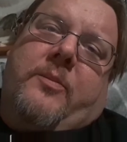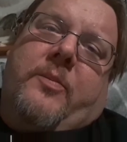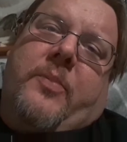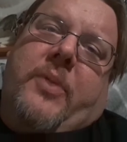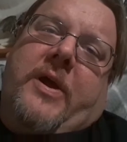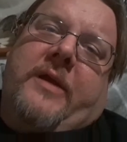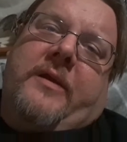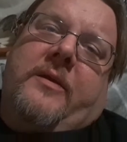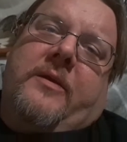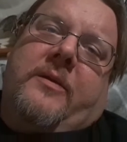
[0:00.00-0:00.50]

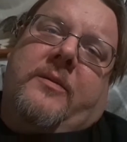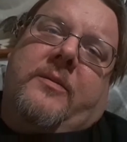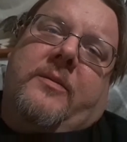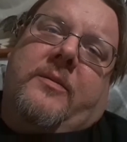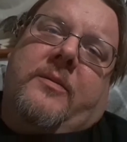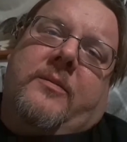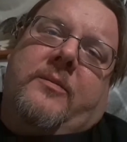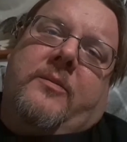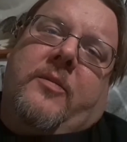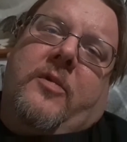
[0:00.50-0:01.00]
but
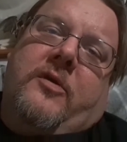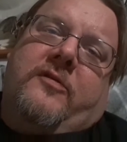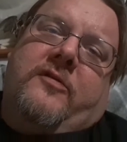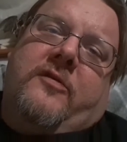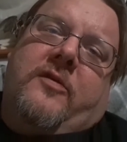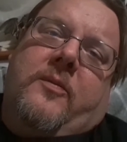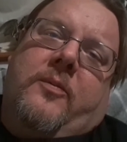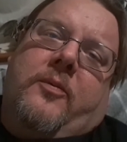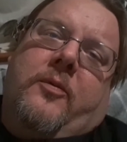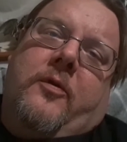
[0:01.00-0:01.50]

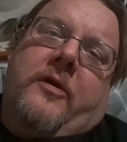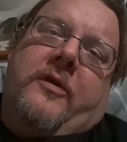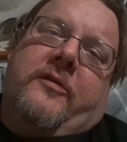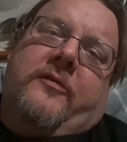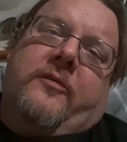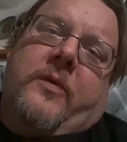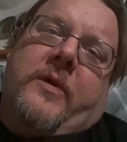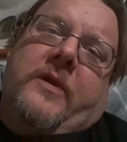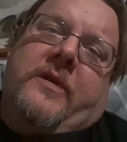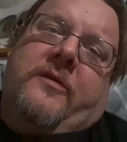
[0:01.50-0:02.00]
most of the
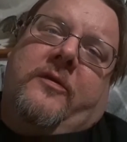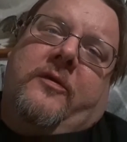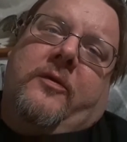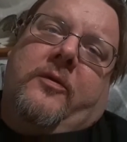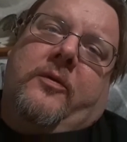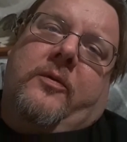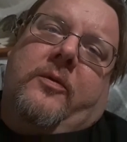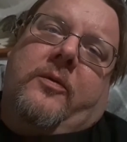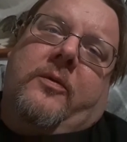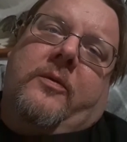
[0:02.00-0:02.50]
points went
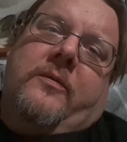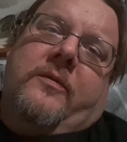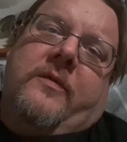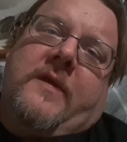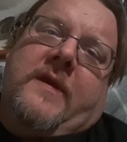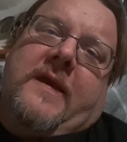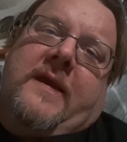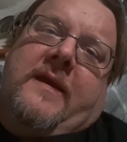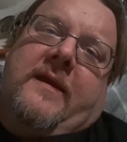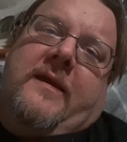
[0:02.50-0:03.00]
to
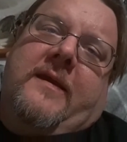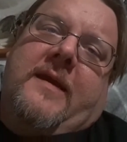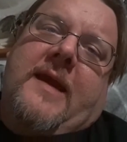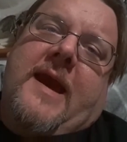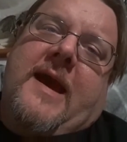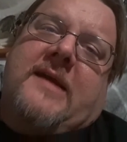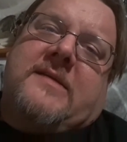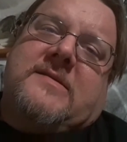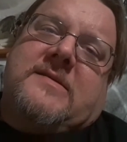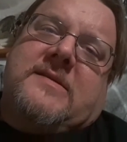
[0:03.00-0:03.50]
the
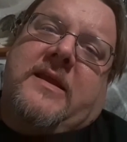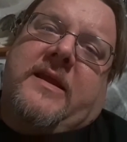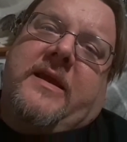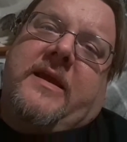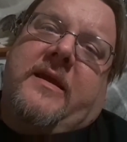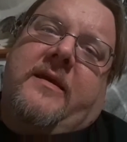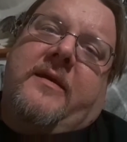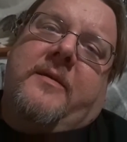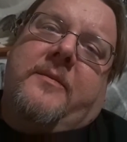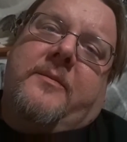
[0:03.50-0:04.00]

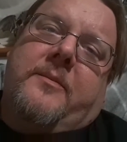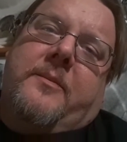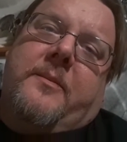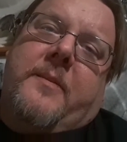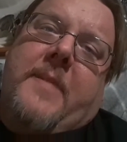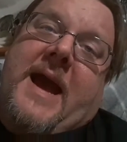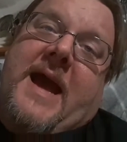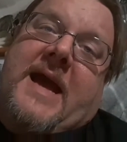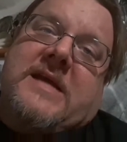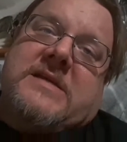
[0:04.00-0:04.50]
ghastly
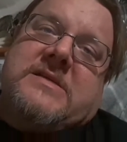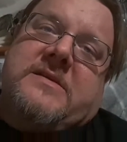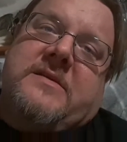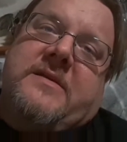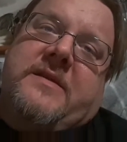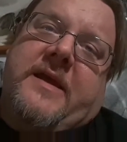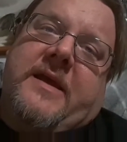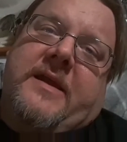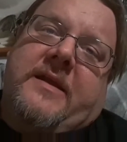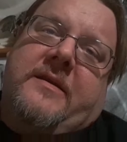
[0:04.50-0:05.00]

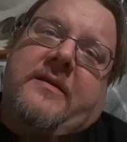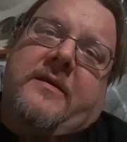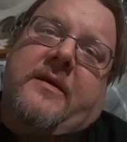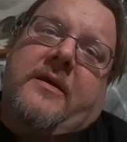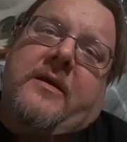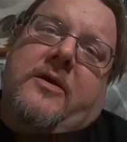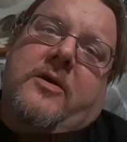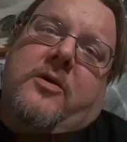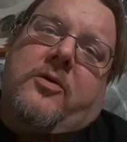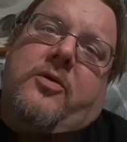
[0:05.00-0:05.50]
mask that
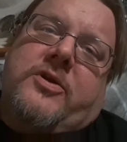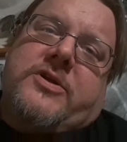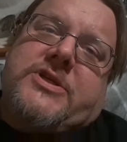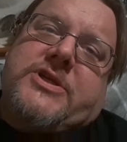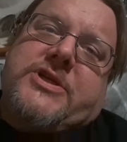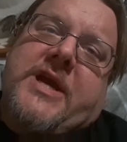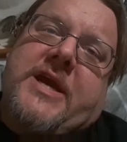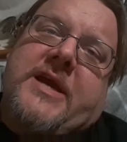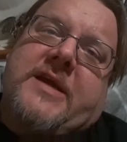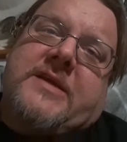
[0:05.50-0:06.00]

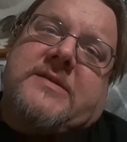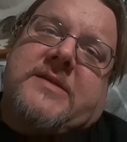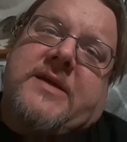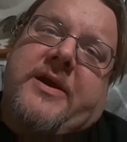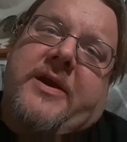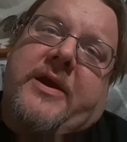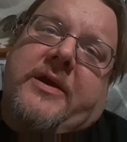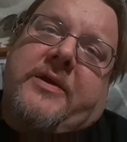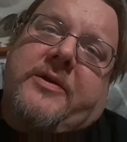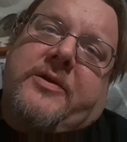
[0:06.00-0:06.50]
Christiane's
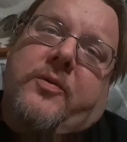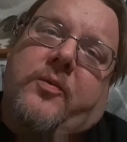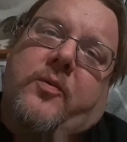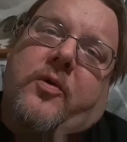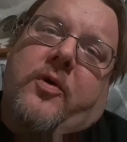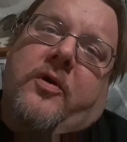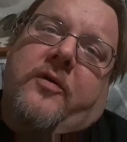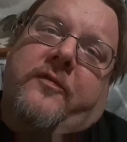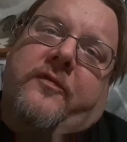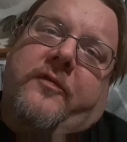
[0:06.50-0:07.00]
character
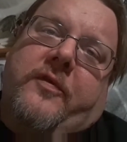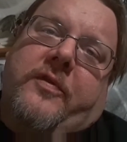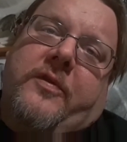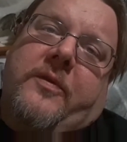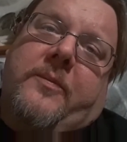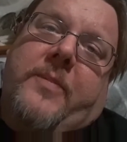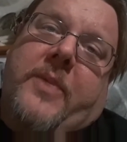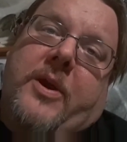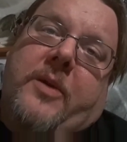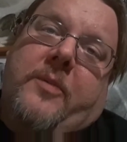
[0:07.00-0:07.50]
wore for
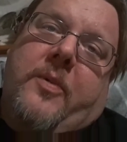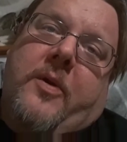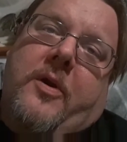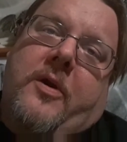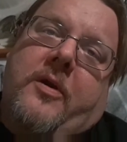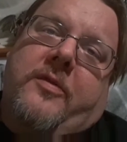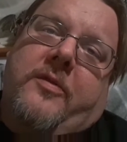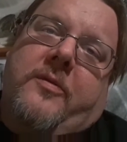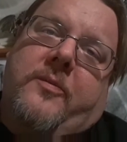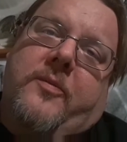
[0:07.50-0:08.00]
the better
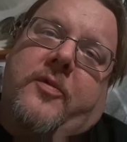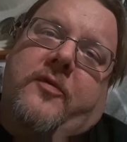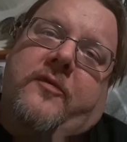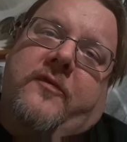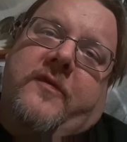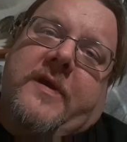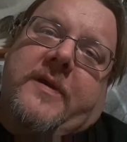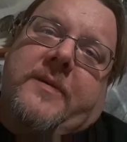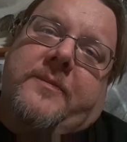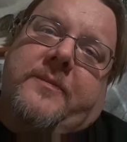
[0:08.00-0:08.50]
part of the
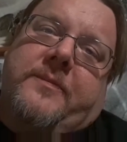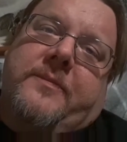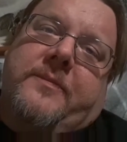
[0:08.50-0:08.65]
movie.